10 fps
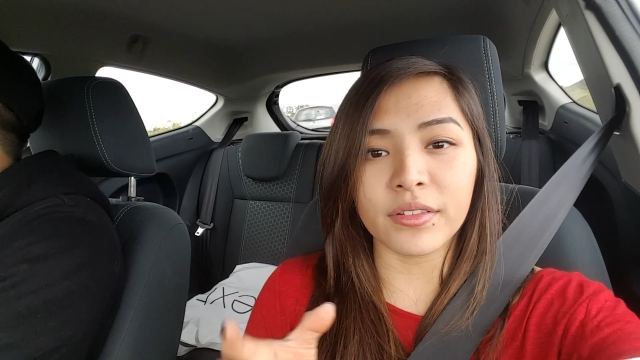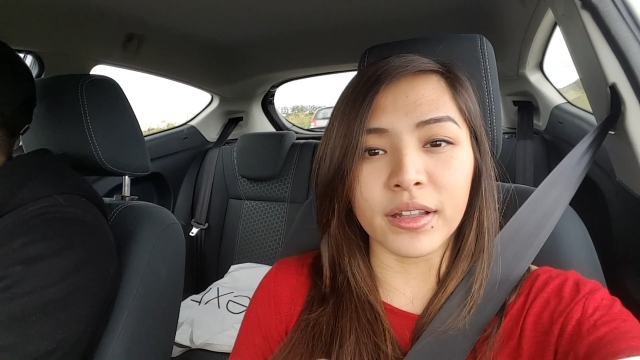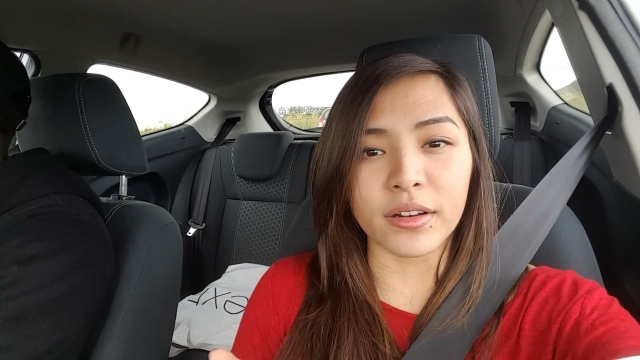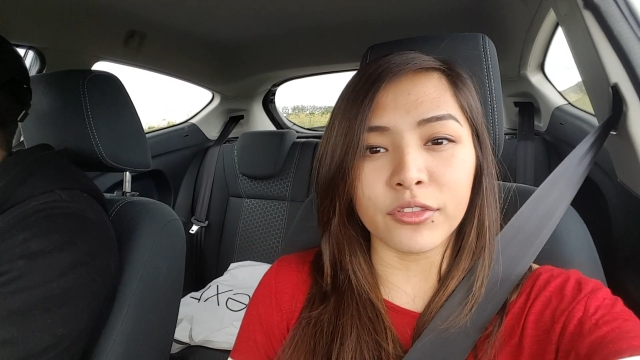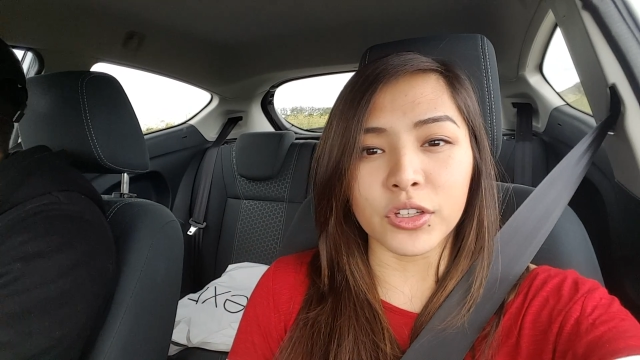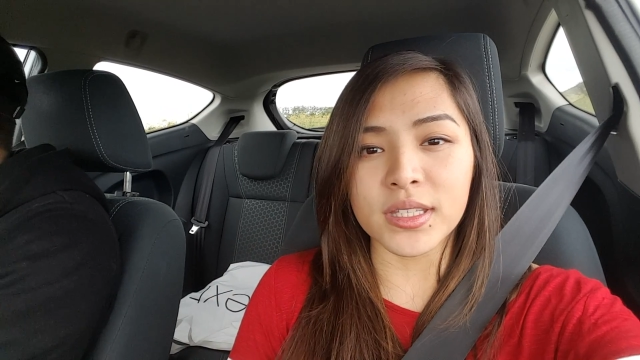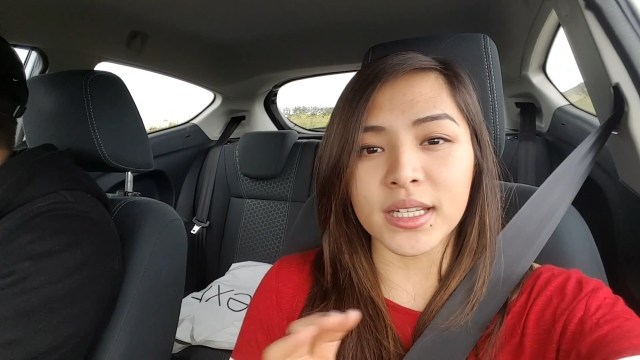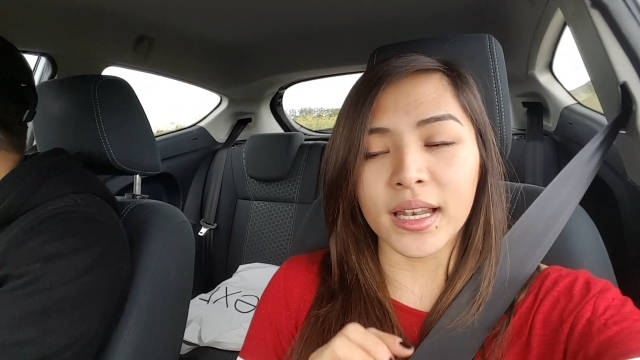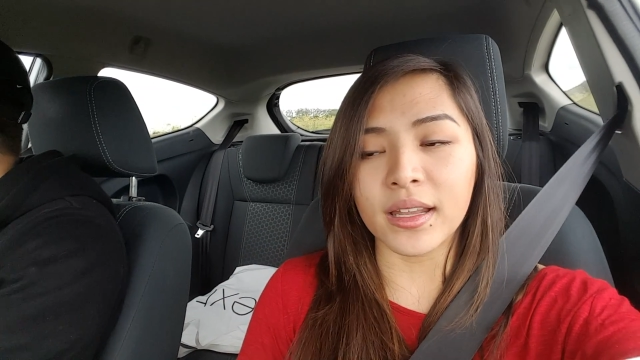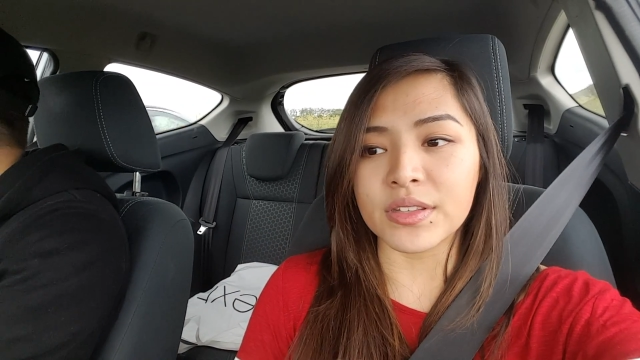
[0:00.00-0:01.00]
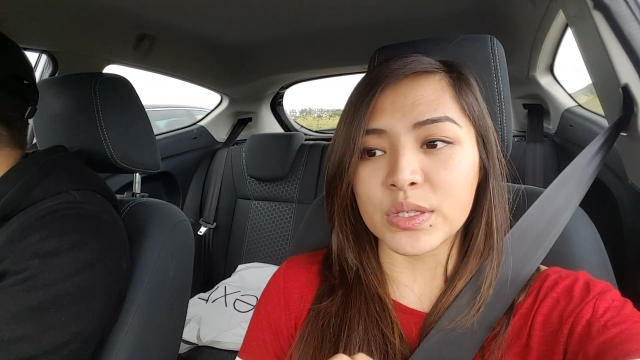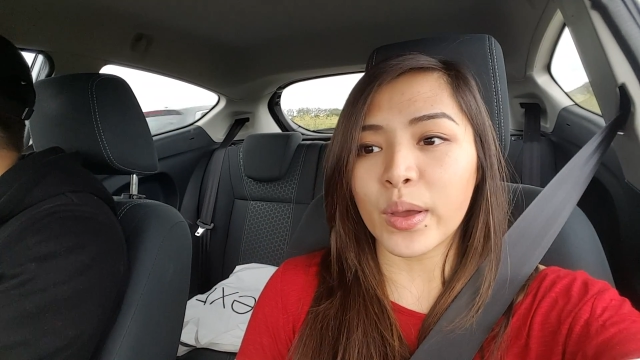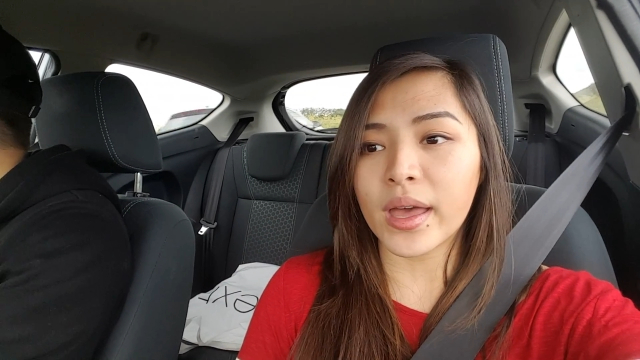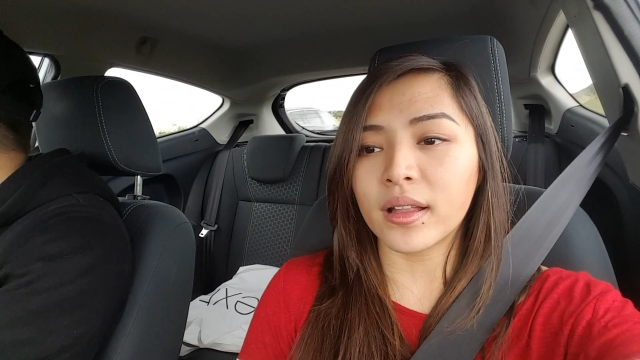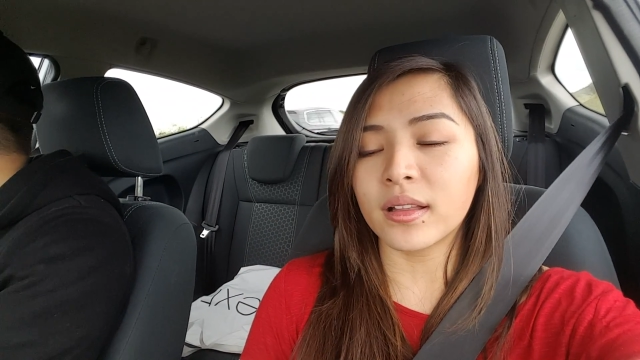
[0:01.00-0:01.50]
little foods that I love as
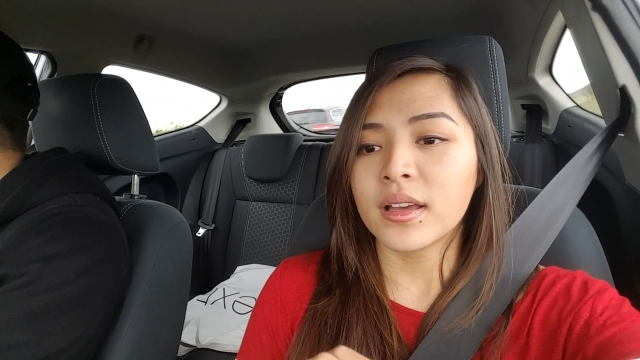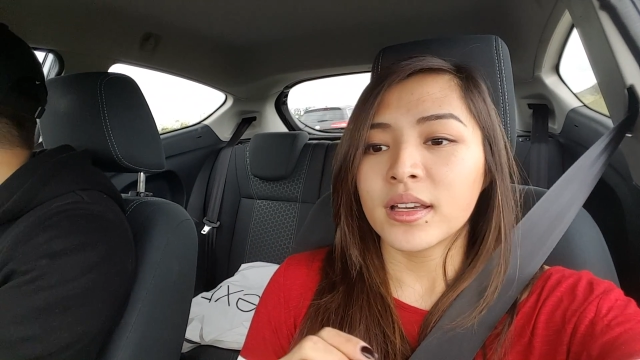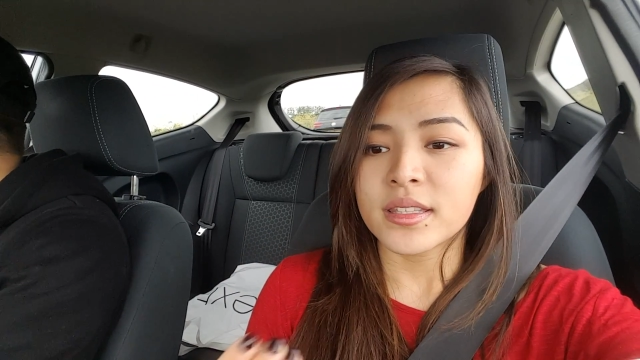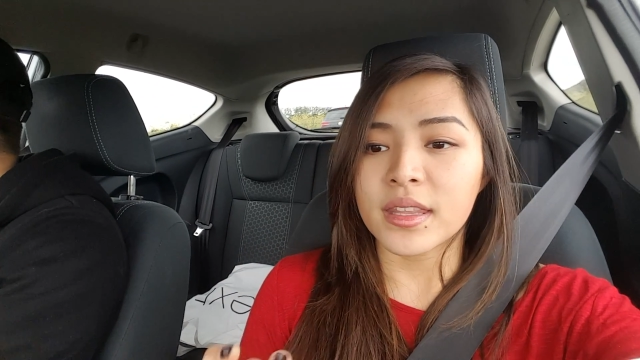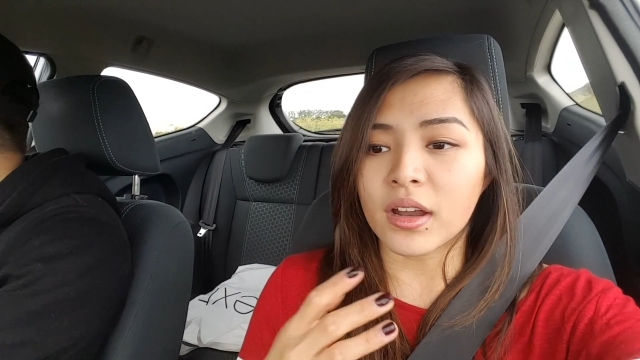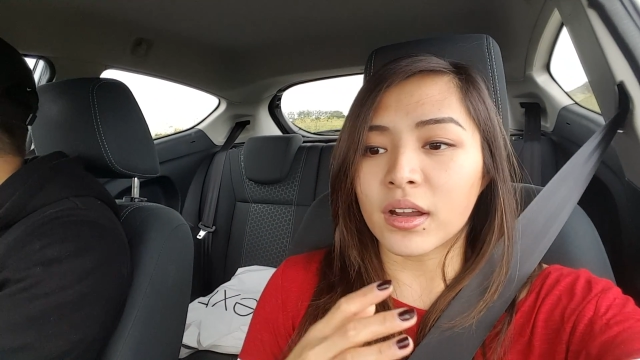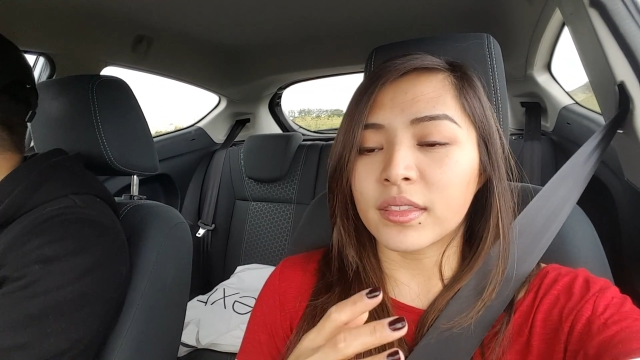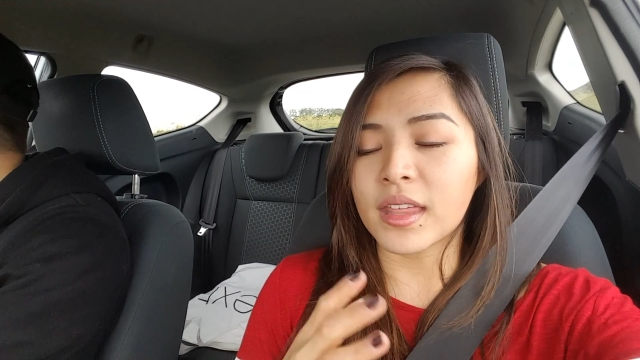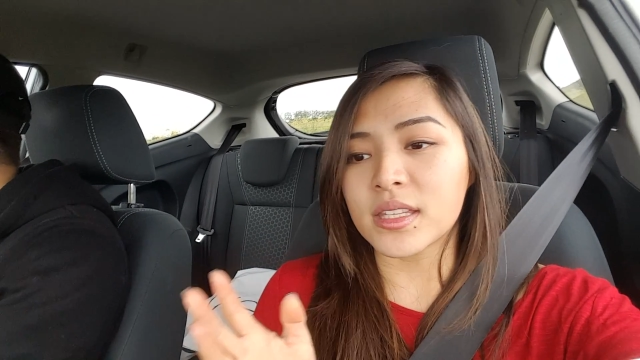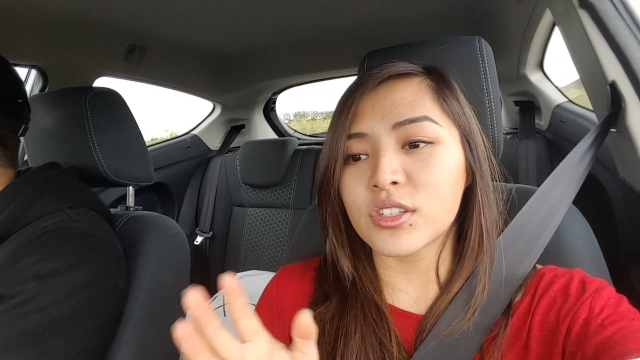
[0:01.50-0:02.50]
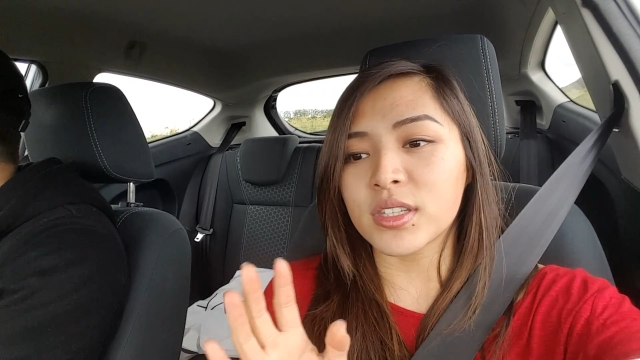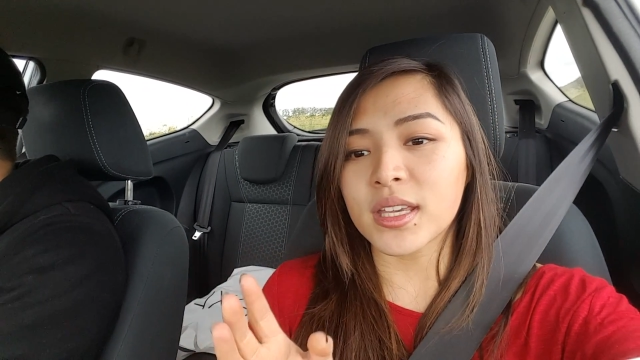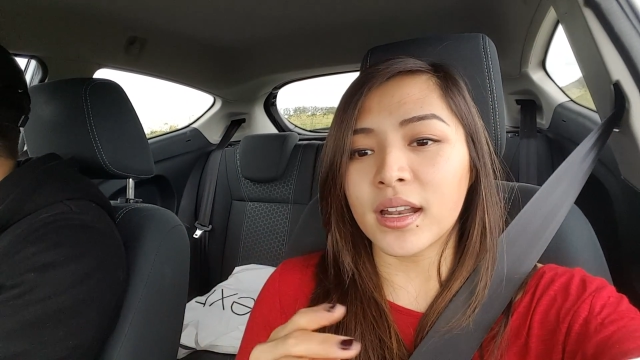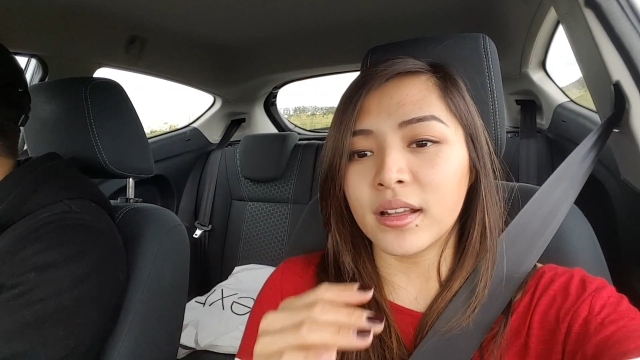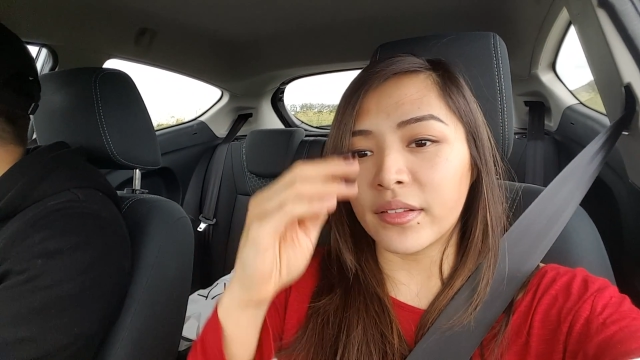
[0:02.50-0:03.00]
well. There, that's just
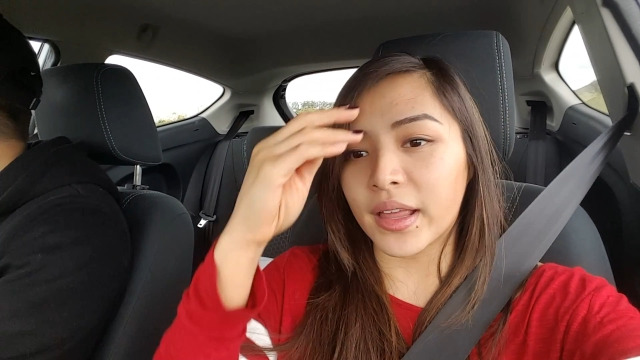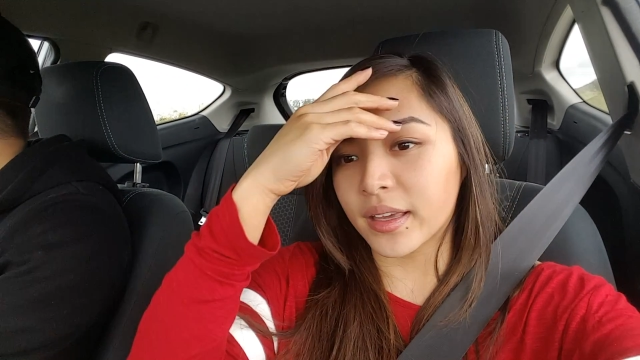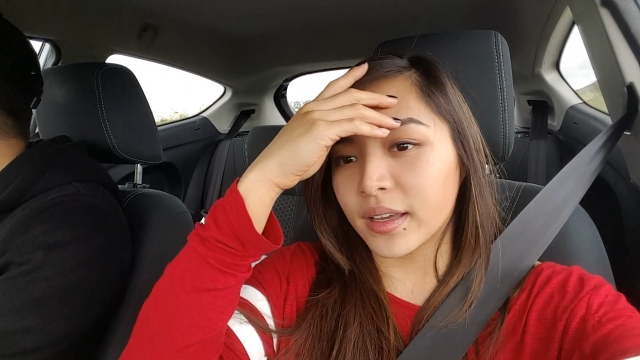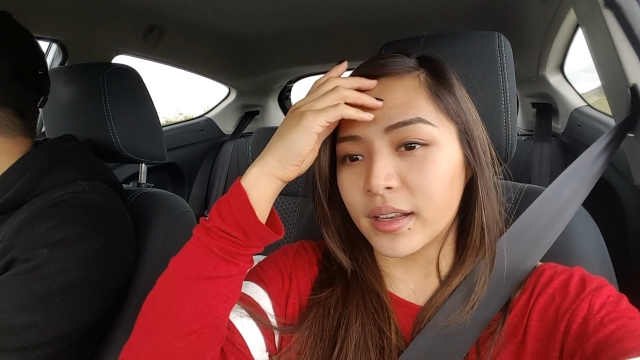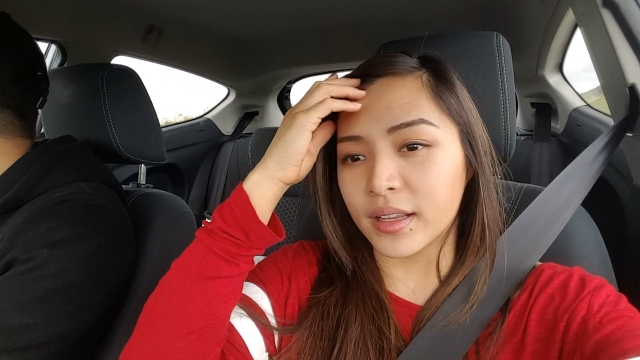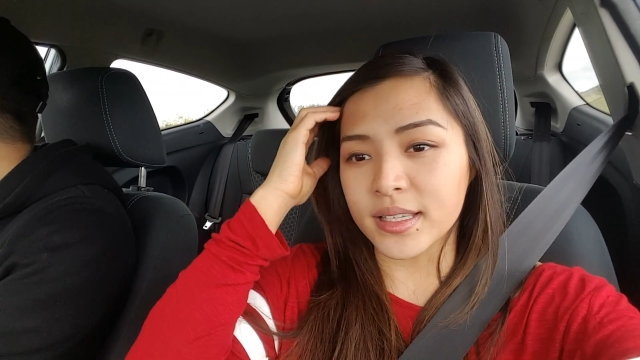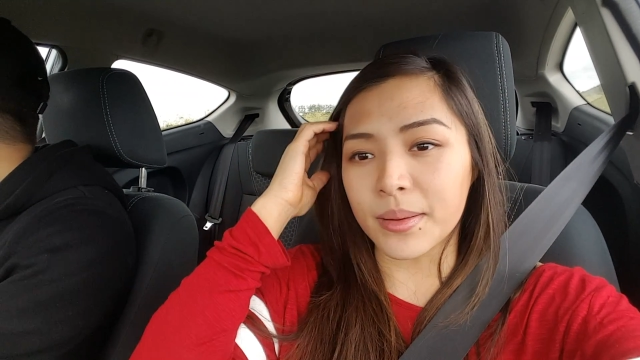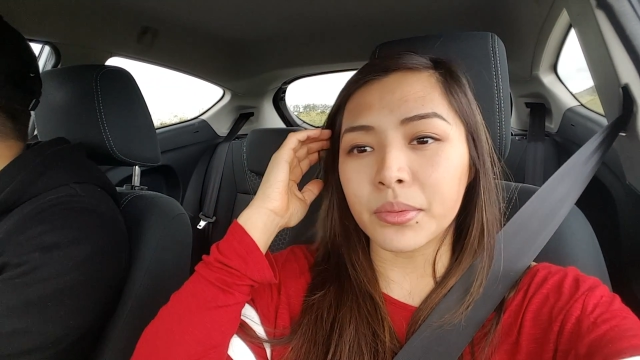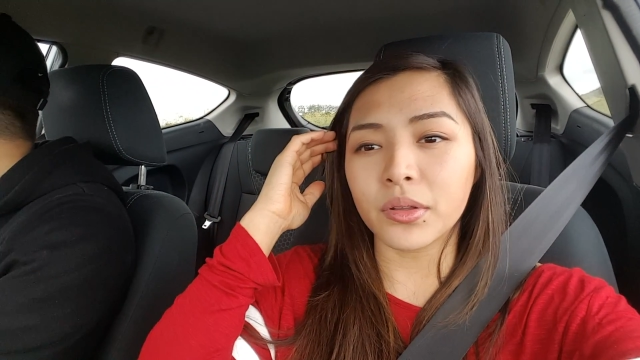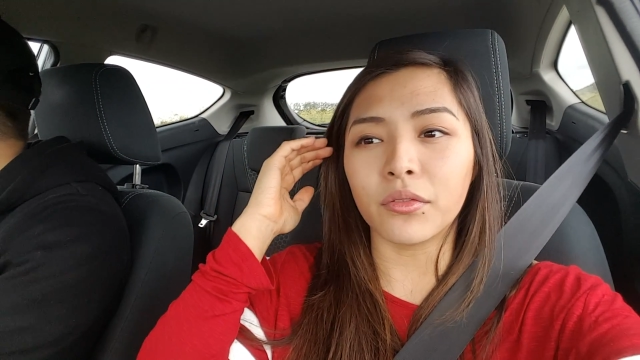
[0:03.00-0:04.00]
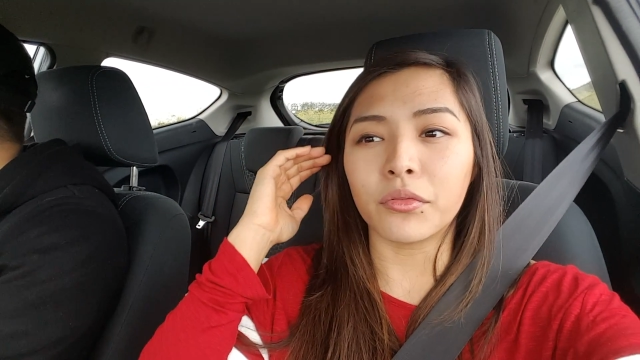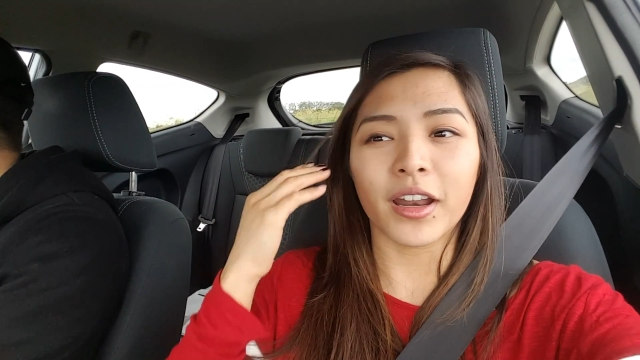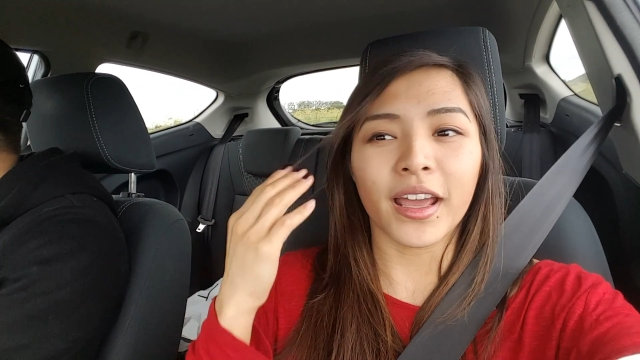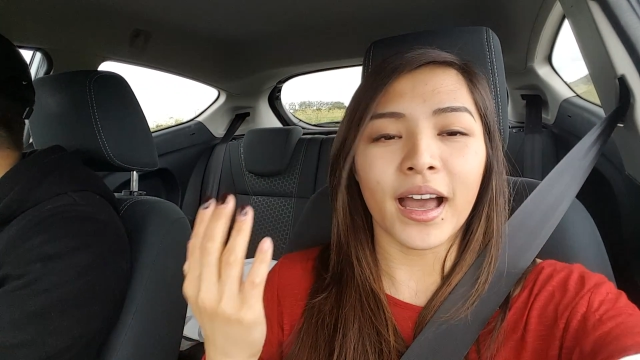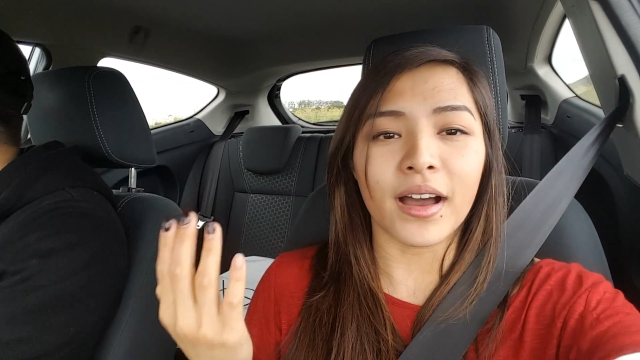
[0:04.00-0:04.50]
kind of like an example of what
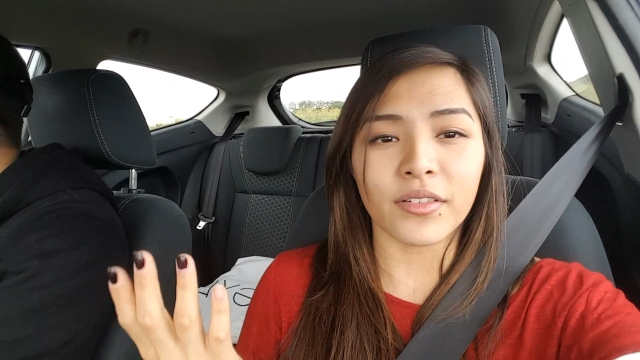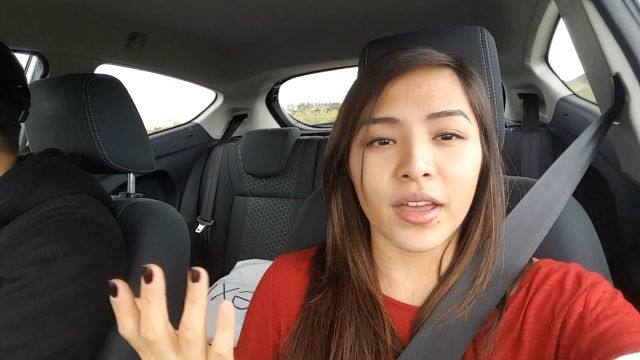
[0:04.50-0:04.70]
I have